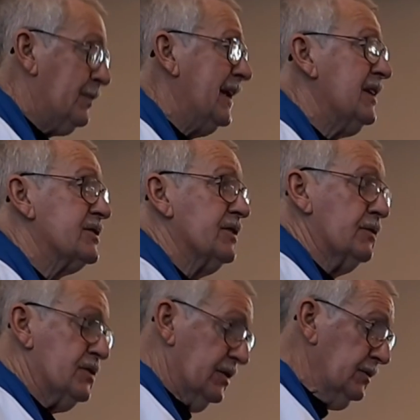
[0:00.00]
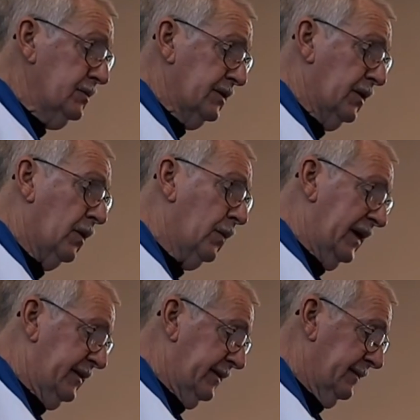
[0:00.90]
being sung to and not
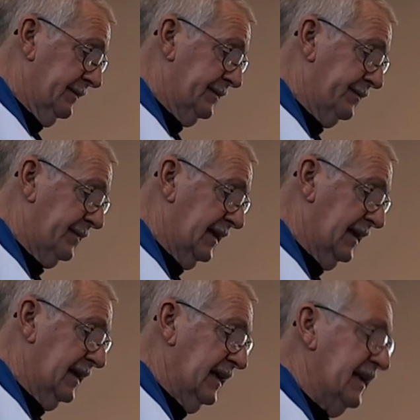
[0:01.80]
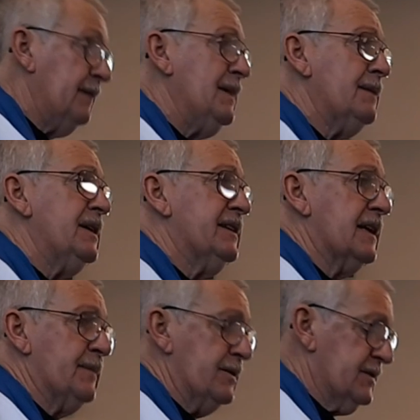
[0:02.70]
with. And it made me
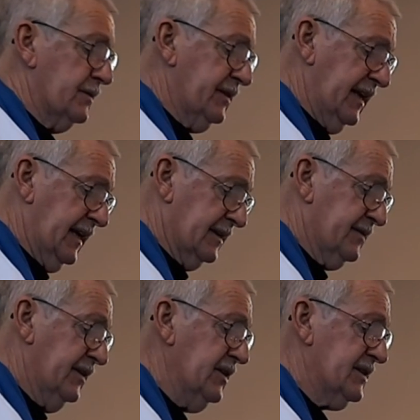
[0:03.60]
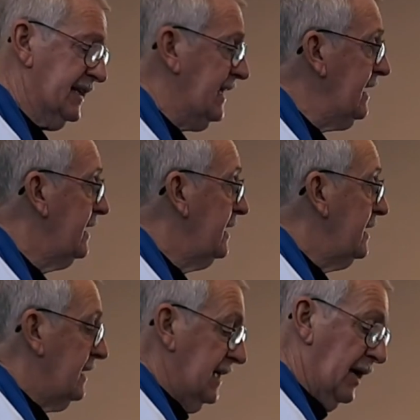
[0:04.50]
think about 2 things. Firstly,
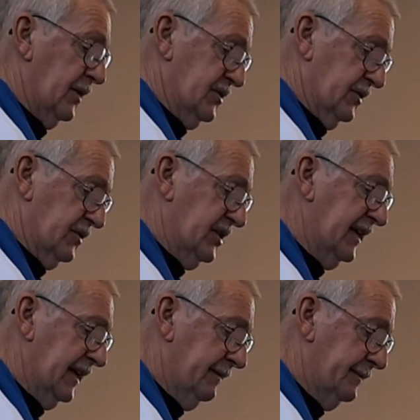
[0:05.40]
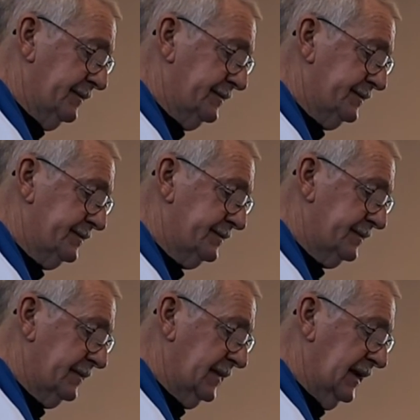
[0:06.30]
our church here,
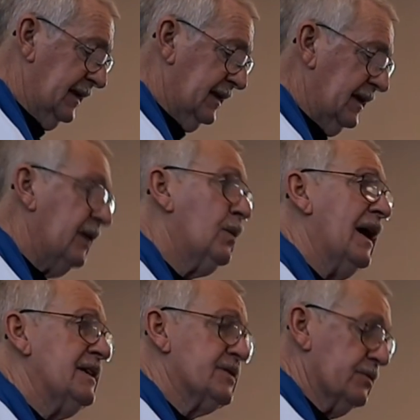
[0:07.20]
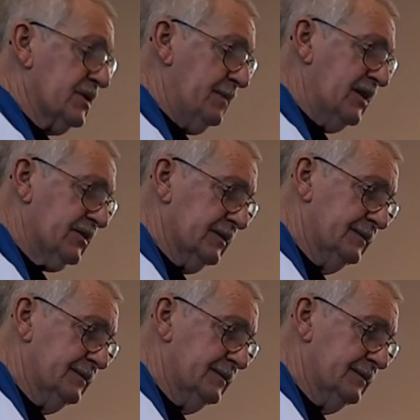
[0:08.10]
and why it's so special.